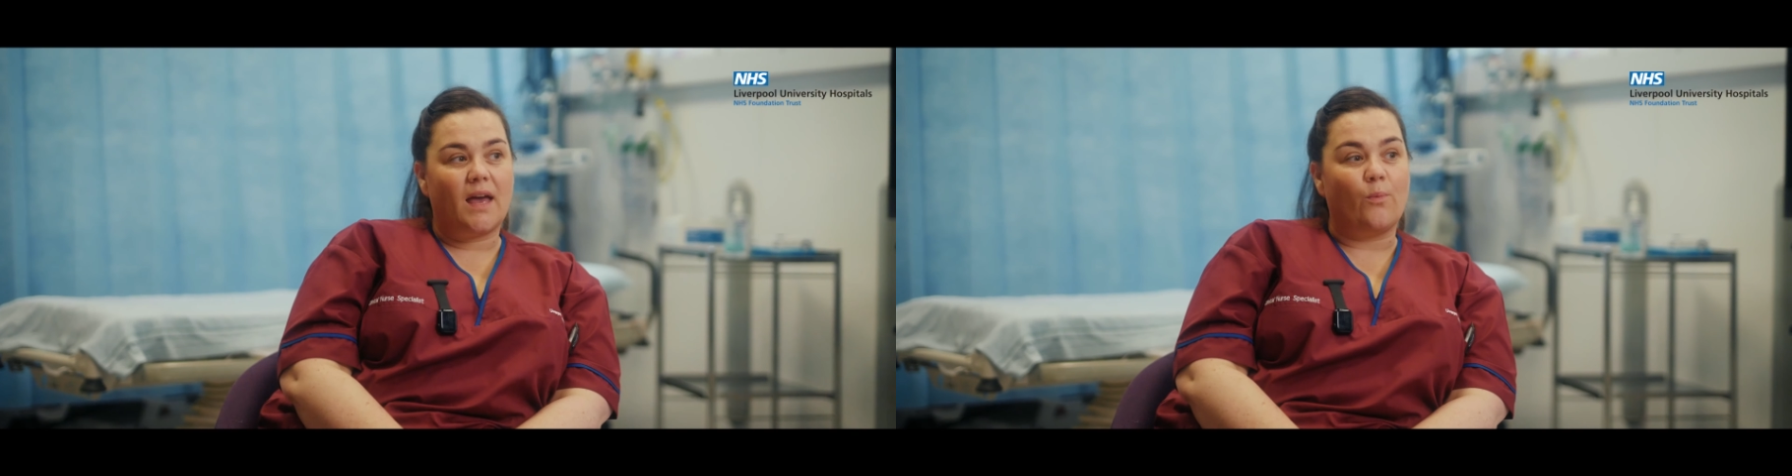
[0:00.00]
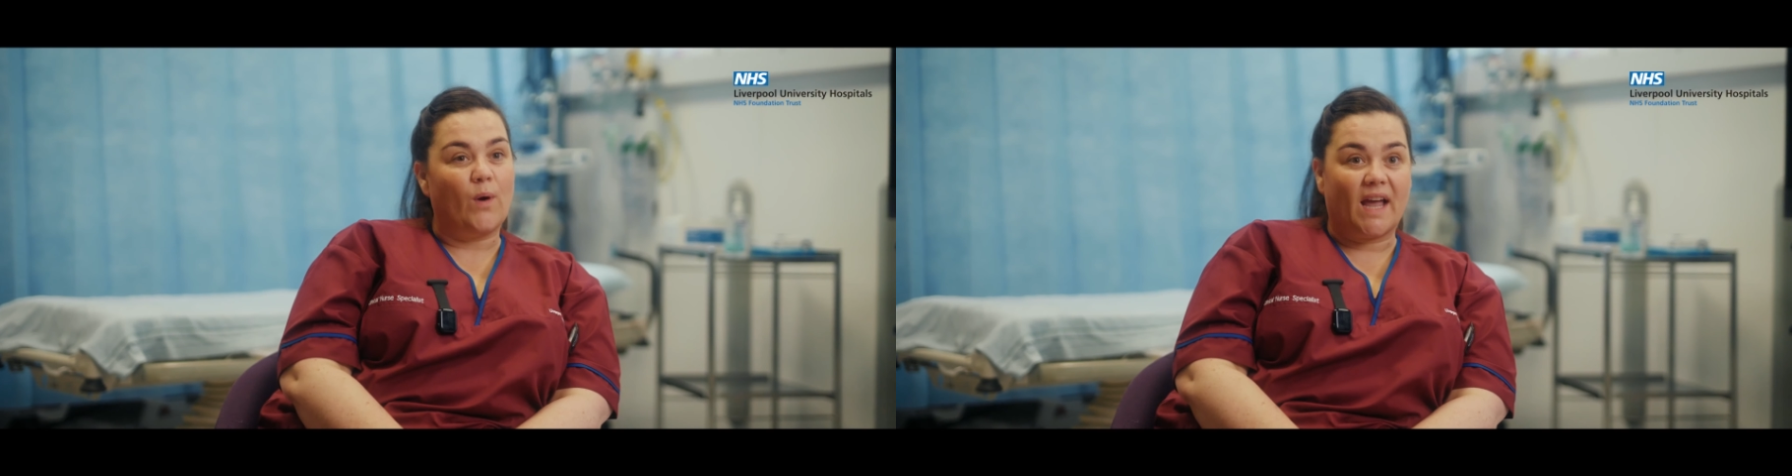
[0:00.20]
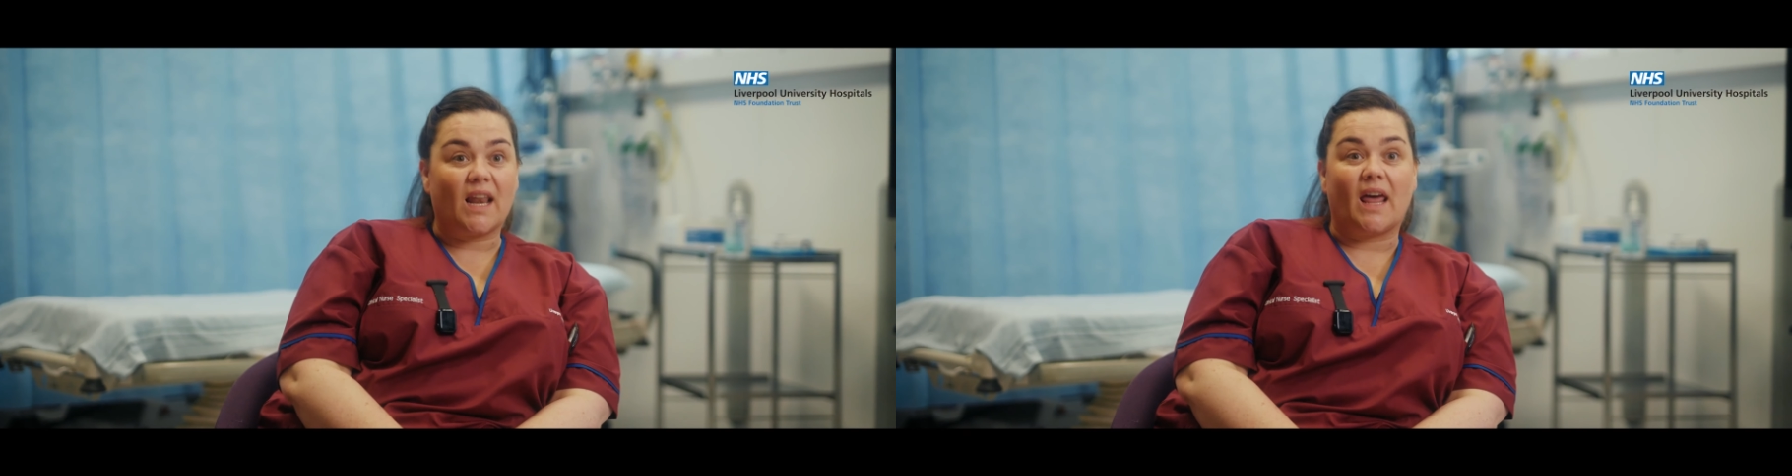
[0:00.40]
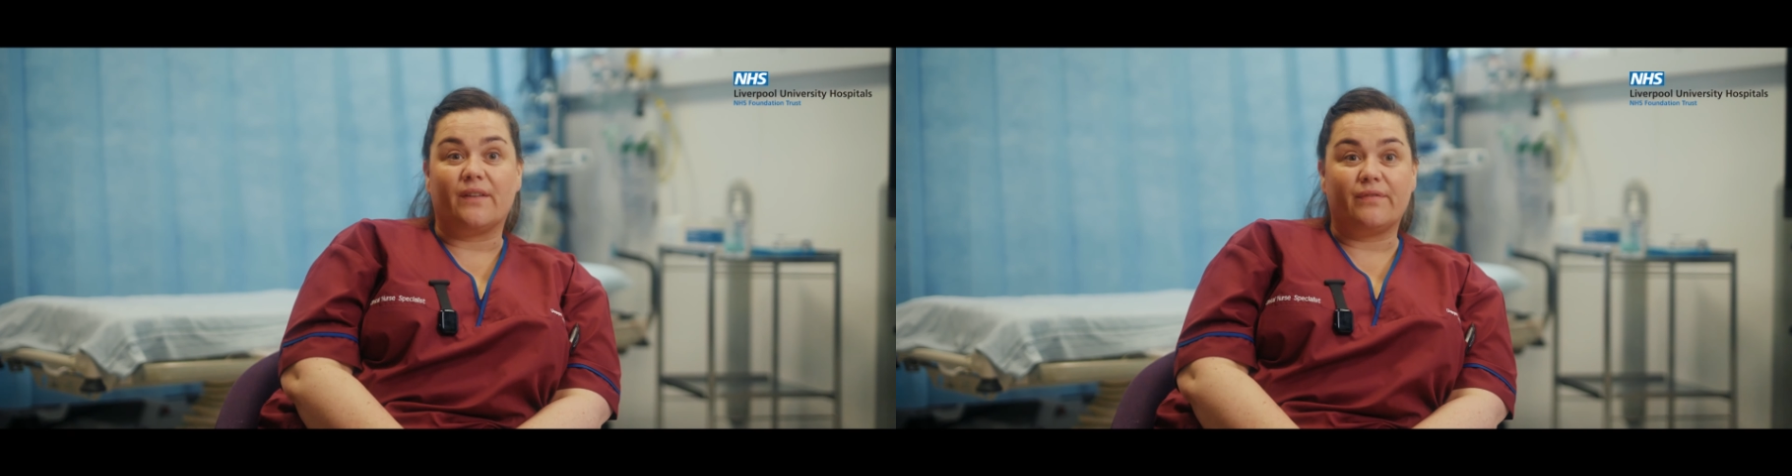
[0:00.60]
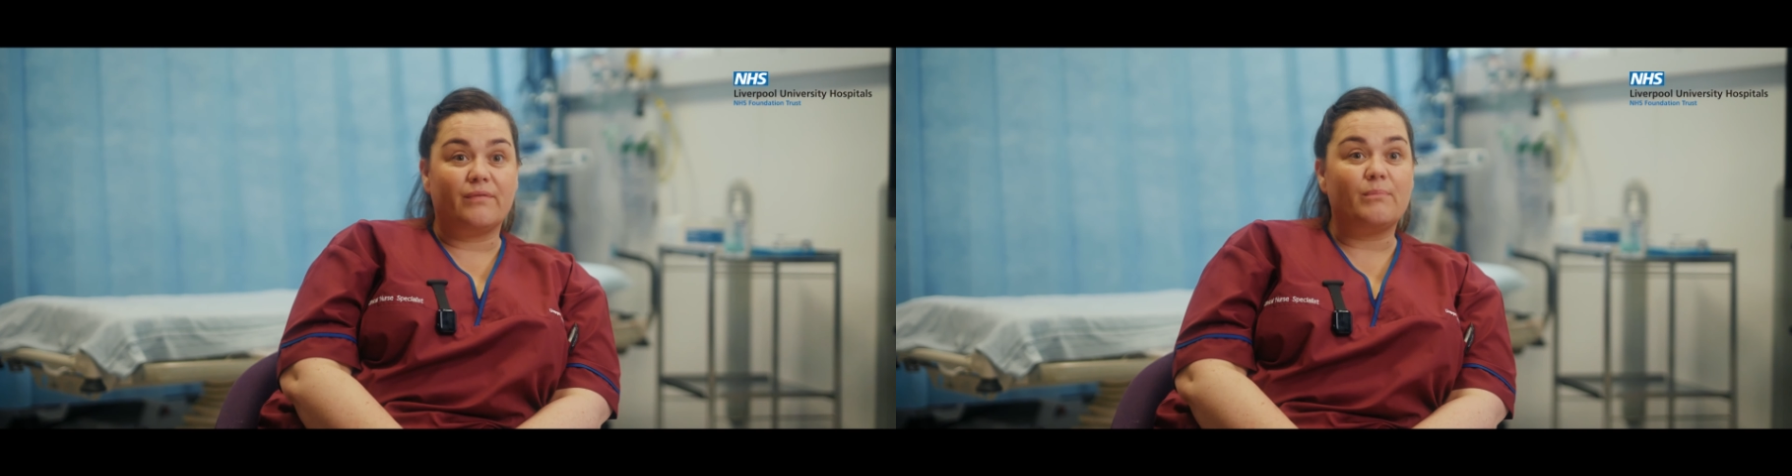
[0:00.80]
a
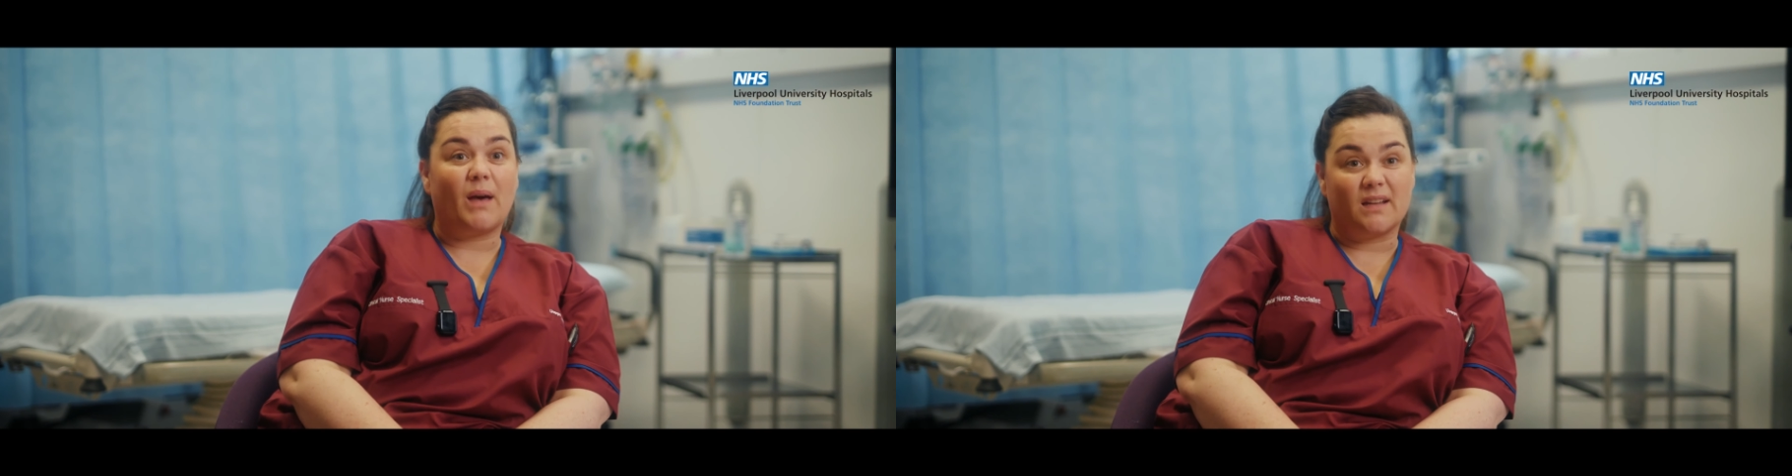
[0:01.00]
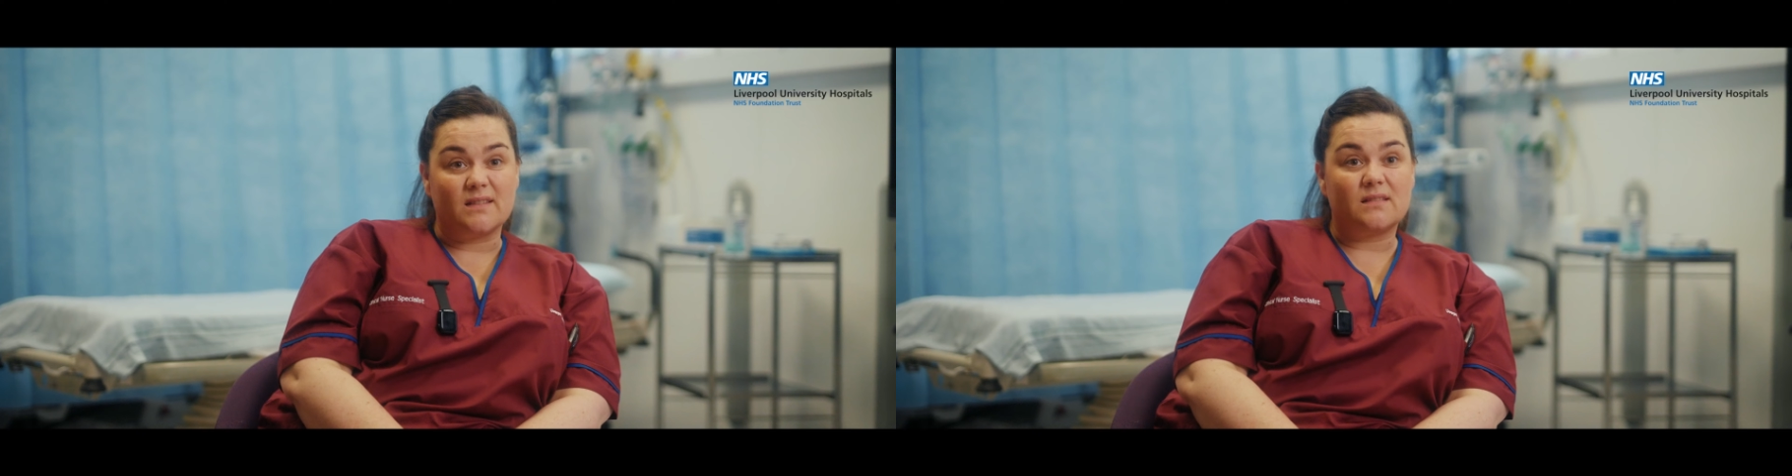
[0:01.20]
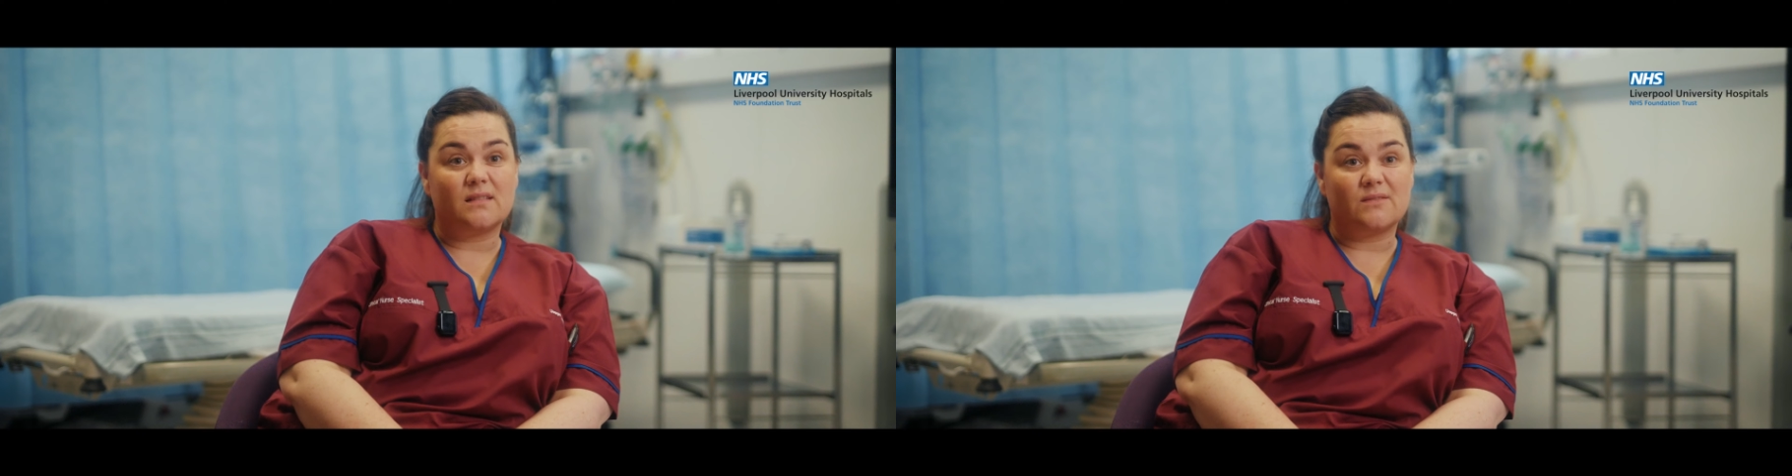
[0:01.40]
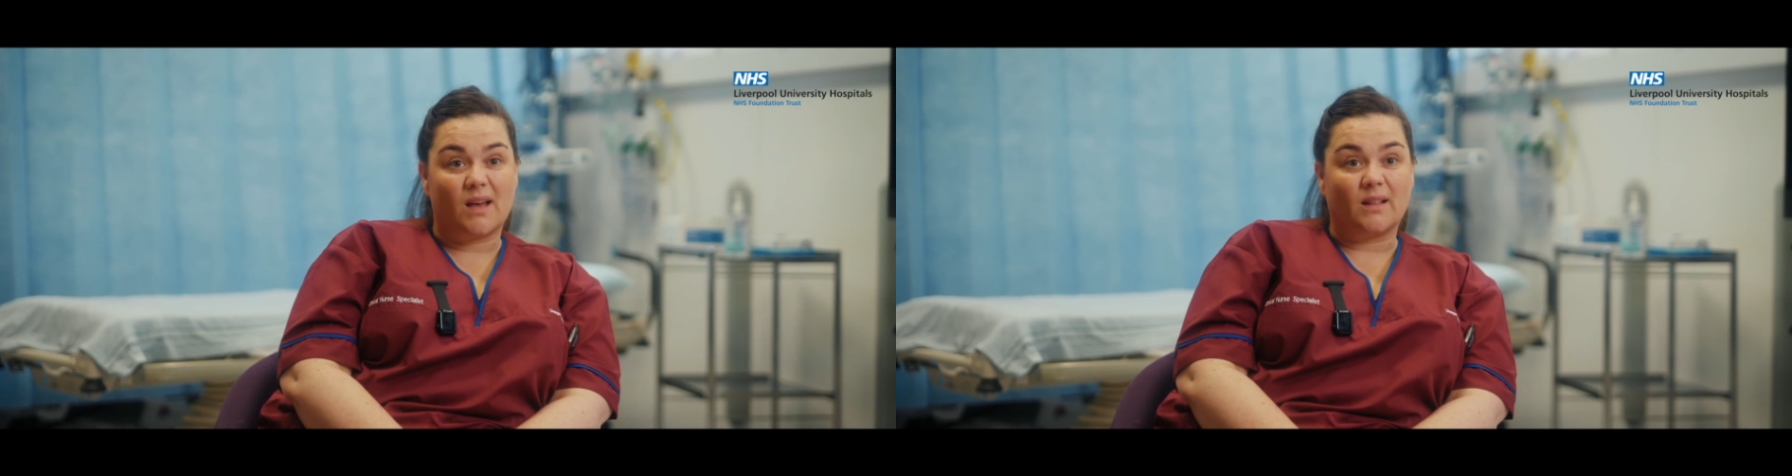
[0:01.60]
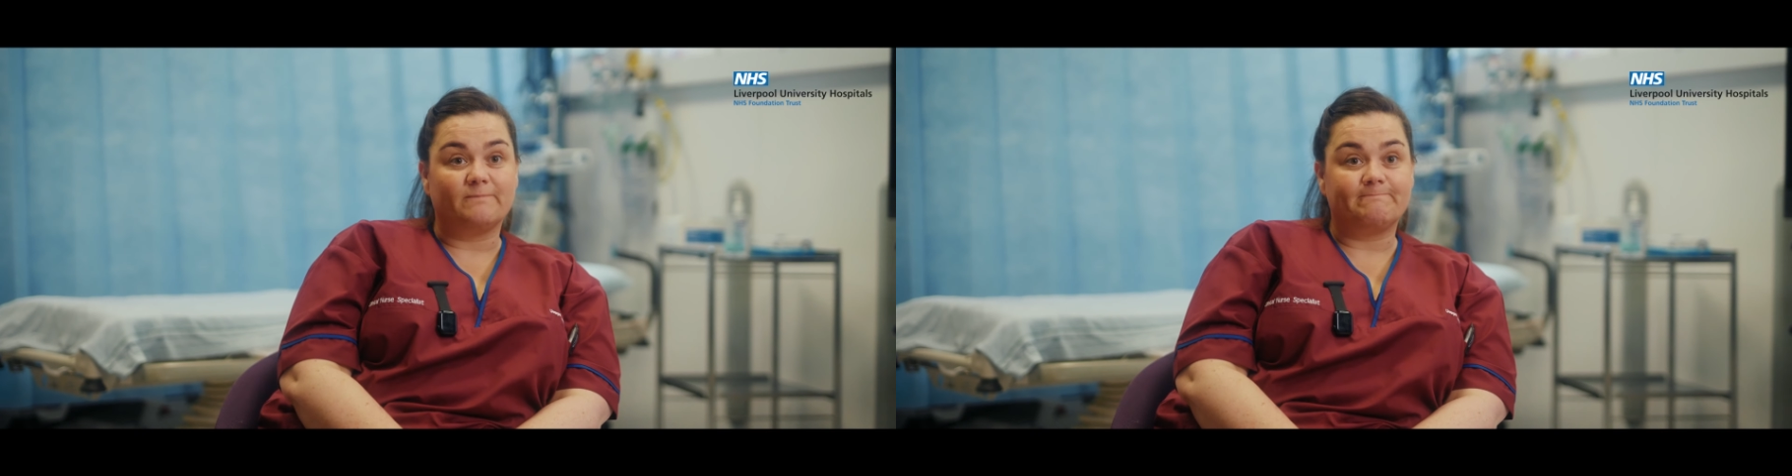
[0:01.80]
work-life balance as
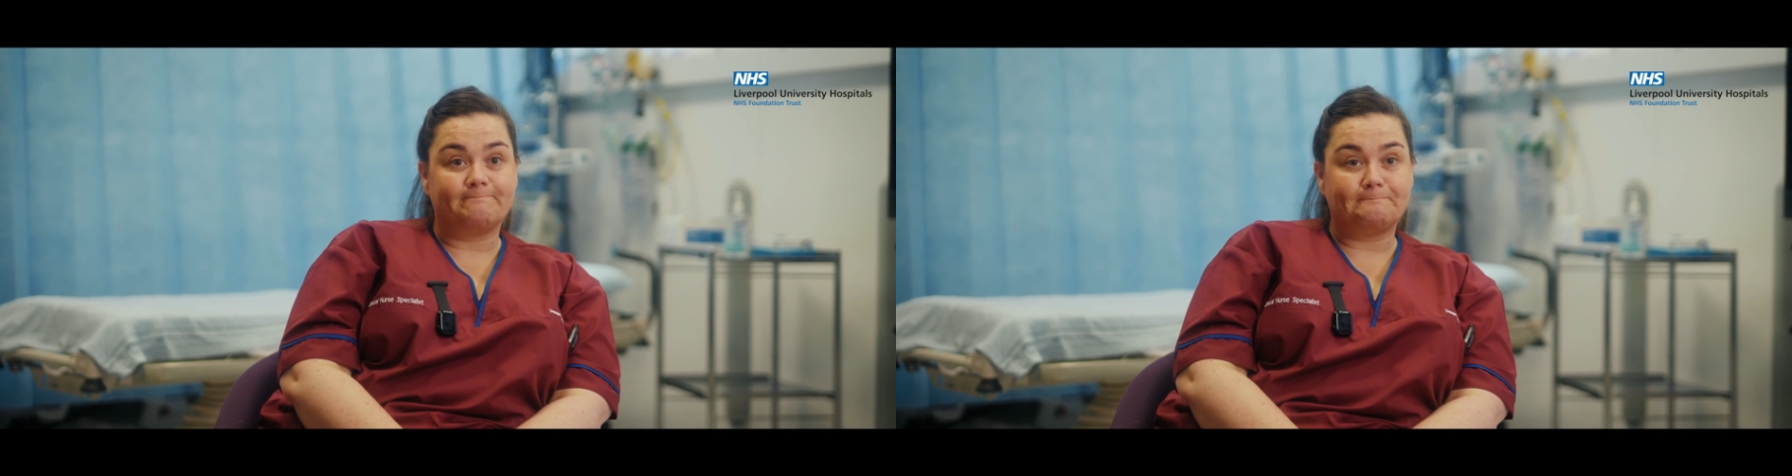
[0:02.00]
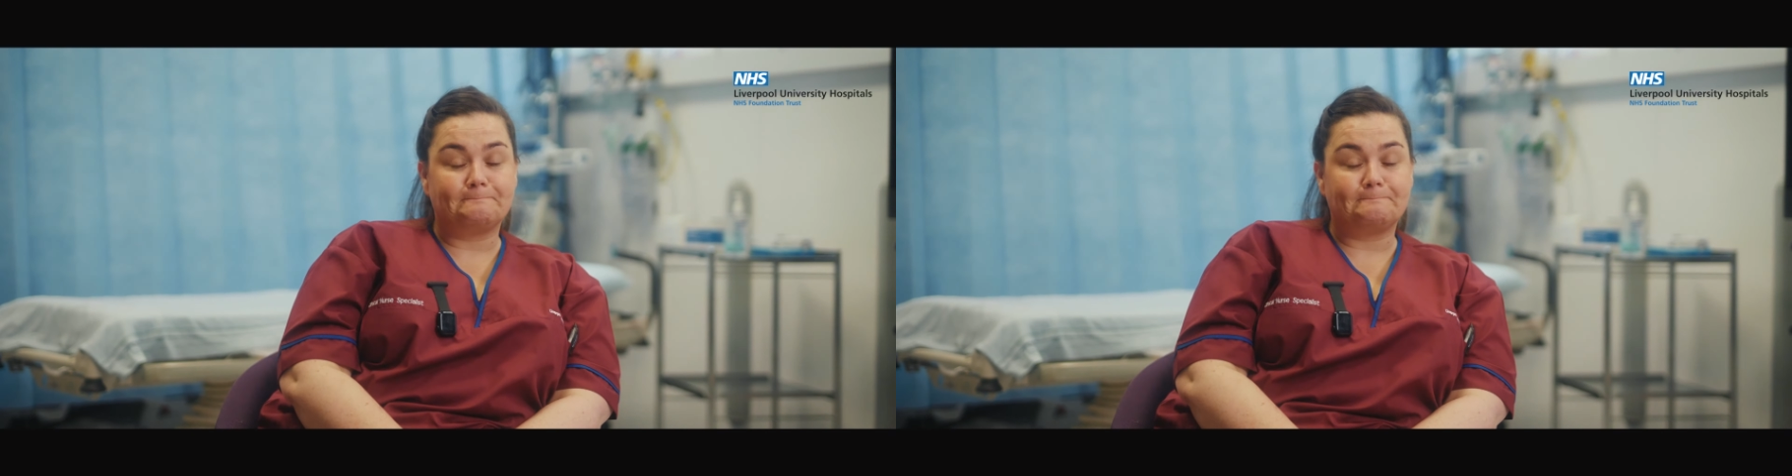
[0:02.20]
well.